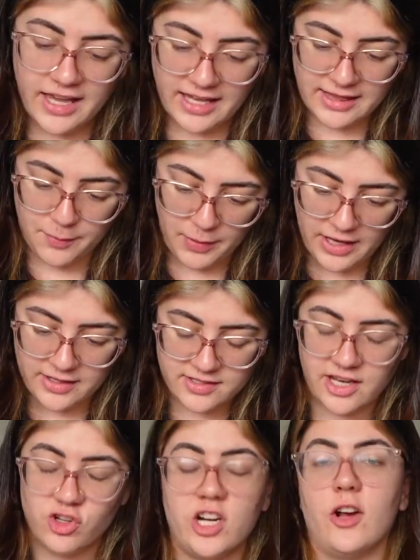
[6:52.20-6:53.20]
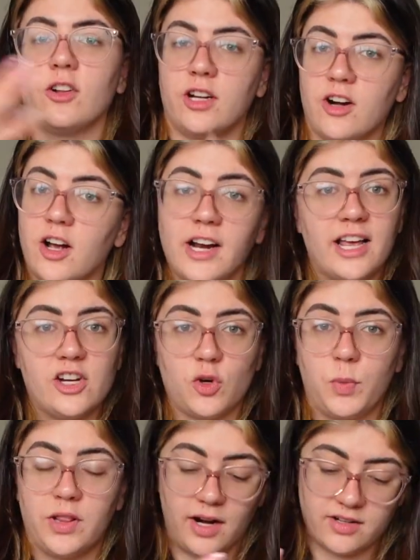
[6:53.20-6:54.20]
in the bin essentially, or they're not going to end up
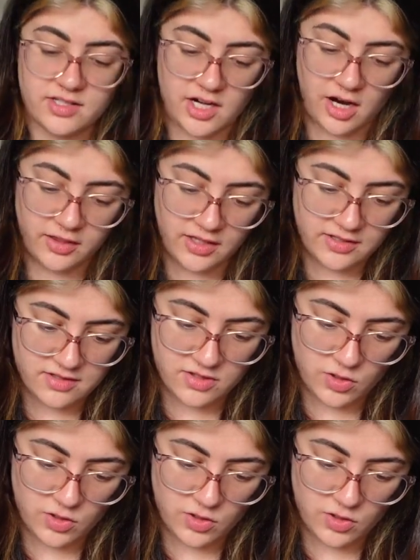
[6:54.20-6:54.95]
with a lot of stock that isn't